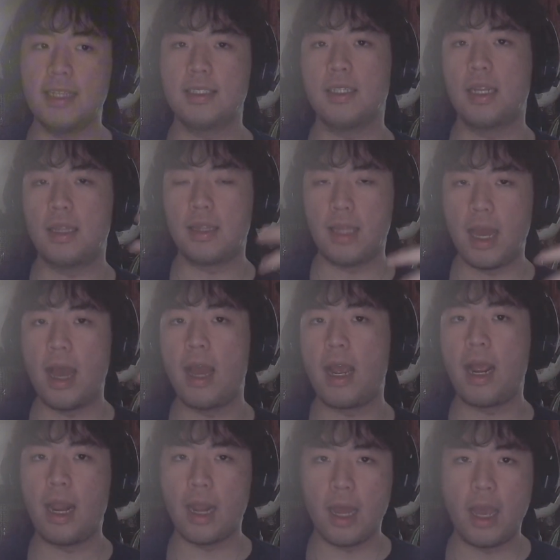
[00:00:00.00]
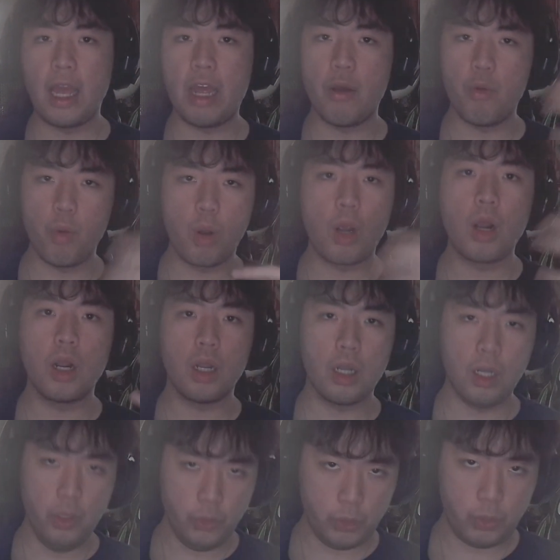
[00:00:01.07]
that that client will
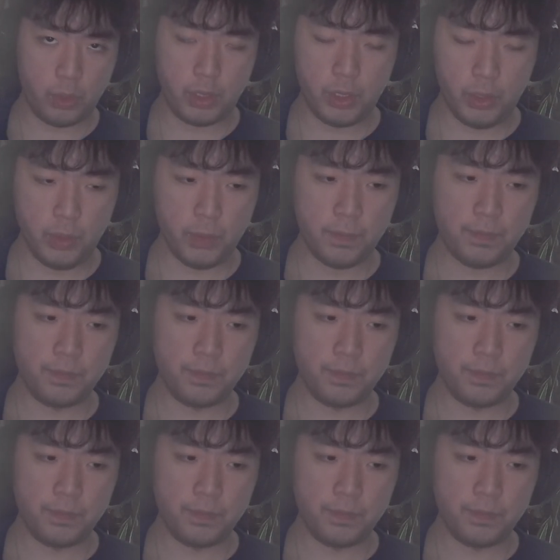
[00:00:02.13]
close with you.